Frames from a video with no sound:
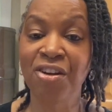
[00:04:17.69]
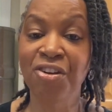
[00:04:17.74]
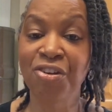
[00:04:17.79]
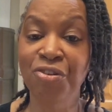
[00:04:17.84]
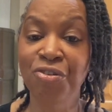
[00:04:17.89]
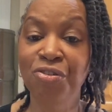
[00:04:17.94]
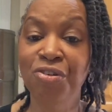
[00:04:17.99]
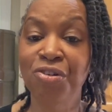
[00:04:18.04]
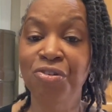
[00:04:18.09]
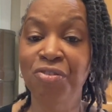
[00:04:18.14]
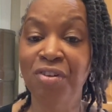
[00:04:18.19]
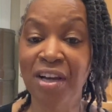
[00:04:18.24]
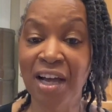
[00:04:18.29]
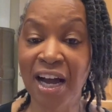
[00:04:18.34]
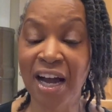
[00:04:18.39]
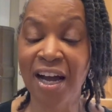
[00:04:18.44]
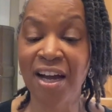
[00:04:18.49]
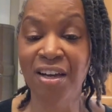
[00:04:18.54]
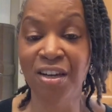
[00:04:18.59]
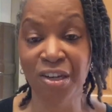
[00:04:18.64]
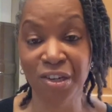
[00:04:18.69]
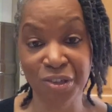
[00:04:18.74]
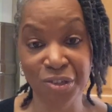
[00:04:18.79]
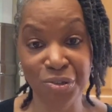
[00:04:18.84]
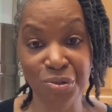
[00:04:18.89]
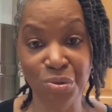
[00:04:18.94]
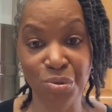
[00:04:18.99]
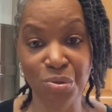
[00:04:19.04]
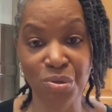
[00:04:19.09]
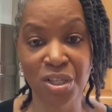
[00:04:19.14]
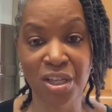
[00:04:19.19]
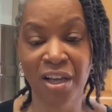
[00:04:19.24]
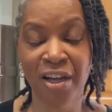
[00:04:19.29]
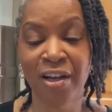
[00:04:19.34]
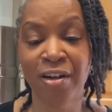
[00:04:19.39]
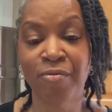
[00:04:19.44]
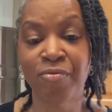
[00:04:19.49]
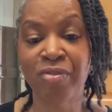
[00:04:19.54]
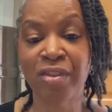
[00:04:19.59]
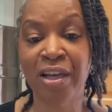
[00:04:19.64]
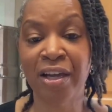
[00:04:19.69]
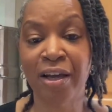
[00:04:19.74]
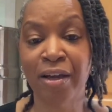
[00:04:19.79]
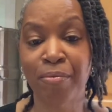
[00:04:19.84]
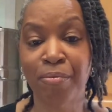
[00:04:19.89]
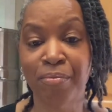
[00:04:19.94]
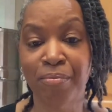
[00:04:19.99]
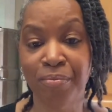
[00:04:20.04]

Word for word: you do not lose that,